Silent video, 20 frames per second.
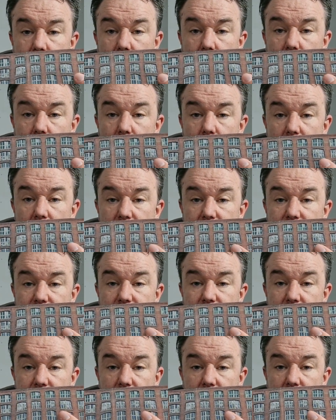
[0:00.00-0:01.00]
Why is
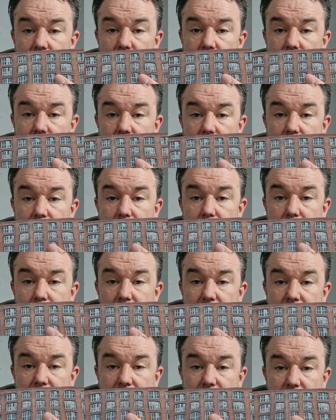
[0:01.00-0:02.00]
that all
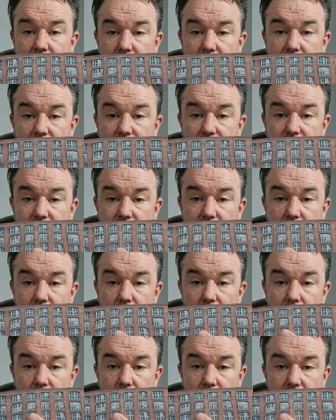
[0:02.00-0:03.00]
bent in the
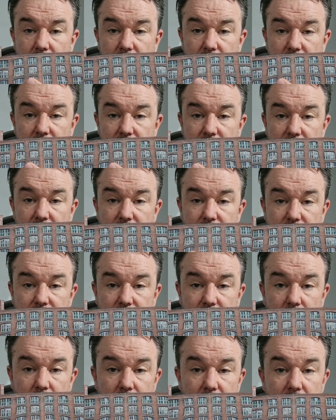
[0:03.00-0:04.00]
view? That is
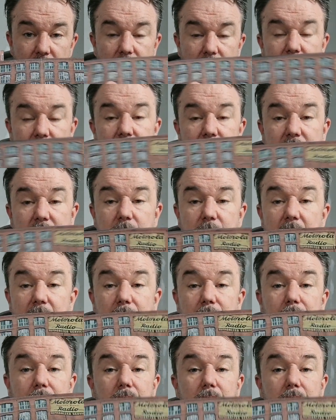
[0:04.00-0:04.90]
so weird. Anyway,